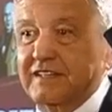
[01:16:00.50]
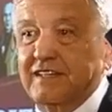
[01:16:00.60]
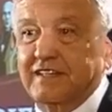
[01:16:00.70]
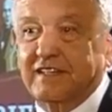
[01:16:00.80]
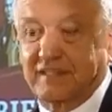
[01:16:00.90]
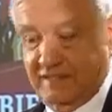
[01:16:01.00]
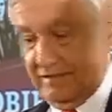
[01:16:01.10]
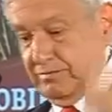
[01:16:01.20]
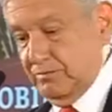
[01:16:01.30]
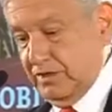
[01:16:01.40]
Because you
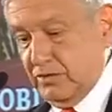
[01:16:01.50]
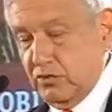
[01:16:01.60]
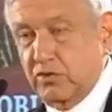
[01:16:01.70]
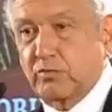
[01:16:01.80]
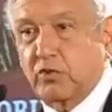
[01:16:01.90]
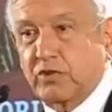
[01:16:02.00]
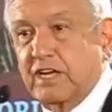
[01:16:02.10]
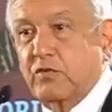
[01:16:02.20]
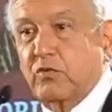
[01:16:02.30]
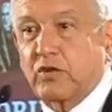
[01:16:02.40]
could
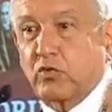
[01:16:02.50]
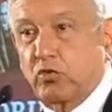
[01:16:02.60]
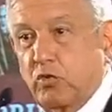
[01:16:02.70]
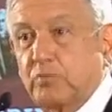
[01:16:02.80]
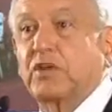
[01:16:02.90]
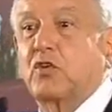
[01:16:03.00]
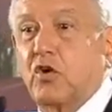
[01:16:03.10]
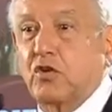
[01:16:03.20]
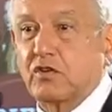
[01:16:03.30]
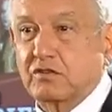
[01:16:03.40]
treat
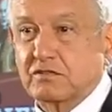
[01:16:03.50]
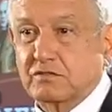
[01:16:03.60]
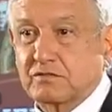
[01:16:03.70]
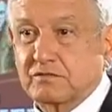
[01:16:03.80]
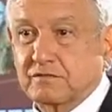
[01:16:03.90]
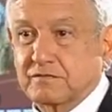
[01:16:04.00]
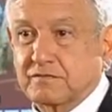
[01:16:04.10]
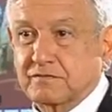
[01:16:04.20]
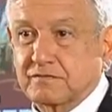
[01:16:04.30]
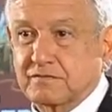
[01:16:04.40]
um, or
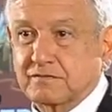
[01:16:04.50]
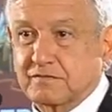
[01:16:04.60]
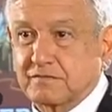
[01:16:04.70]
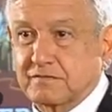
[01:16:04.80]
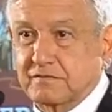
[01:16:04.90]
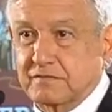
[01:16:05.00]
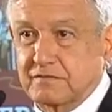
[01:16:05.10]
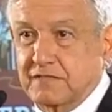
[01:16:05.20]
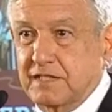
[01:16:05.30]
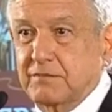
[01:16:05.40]
use any, the
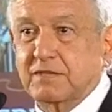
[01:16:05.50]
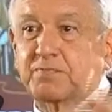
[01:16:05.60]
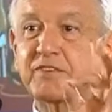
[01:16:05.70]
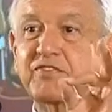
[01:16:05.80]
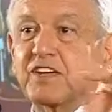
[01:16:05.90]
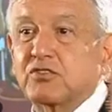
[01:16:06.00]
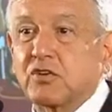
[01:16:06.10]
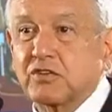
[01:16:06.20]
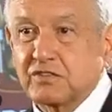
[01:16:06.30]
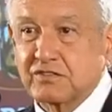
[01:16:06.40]
best
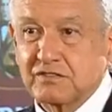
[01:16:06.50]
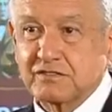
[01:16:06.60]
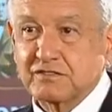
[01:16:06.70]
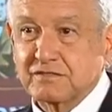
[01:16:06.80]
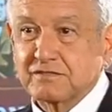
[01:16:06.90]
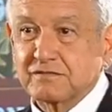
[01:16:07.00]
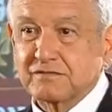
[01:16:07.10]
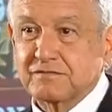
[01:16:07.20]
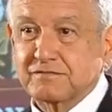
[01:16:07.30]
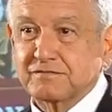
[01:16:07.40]
economic mo model, the
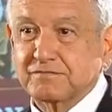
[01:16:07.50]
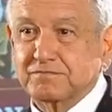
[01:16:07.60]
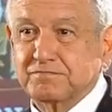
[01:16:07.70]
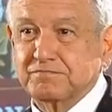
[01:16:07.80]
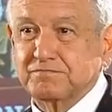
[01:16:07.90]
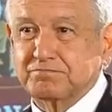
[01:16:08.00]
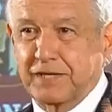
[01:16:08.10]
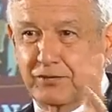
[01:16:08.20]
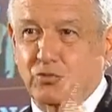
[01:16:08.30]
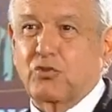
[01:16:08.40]
most perfect one,
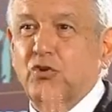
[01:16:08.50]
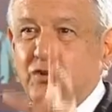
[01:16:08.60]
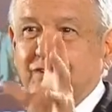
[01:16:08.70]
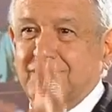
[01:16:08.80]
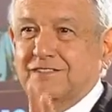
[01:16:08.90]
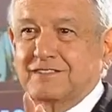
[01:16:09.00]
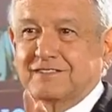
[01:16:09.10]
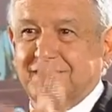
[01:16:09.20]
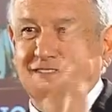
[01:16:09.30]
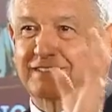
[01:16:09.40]

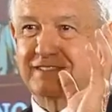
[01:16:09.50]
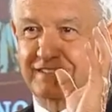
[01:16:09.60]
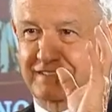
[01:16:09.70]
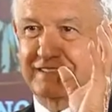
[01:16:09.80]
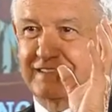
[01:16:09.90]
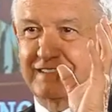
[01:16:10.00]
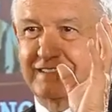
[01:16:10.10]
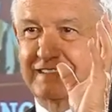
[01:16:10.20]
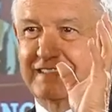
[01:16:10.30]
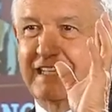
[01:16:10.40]
but if you have
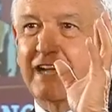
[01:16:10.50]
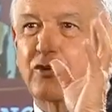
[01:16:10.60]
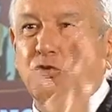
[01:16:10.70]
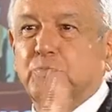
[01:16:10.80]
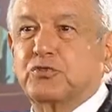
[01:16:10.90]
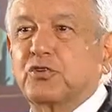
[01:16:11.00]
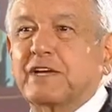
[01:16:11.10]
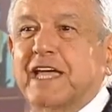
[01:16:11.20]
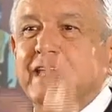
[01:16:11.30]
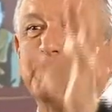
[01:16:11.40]

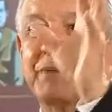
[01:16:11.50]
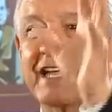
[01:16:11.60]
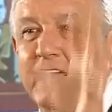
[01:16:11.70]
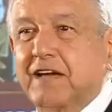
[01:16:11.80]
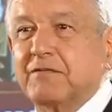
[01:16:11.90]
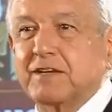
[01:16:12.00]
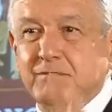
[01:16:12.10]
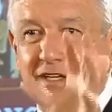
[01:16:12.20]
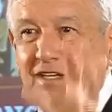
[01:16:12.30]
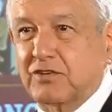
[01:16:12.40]
corruption
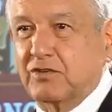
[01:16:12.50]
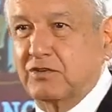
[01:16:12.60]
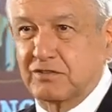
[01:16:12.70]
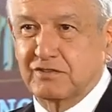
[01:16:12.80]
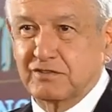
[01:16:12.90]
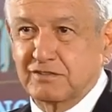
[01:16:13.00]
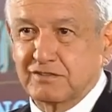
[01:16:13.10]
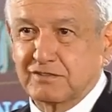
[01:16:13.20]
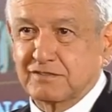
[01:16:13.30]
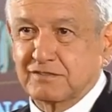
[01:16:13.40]
that
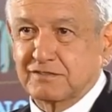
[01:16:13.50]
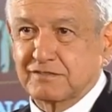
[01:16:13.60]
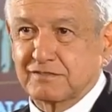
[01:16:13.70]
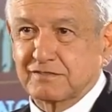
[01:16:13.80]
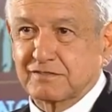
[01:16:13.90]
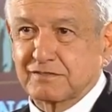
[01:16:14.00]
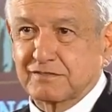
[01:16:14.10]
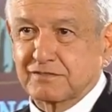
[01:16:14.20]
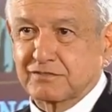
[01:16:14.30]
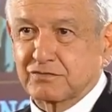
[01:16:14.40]
was uh,
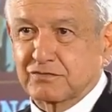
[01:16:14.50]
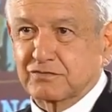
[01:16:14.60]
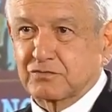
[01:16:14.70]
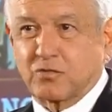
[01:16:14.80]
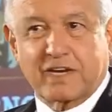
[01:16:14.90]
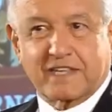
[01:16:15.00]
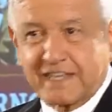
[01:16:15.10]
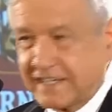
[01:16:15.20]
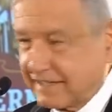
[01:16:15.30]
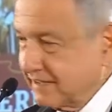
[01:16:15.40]
reigning in
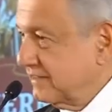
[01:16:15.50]
Mexico,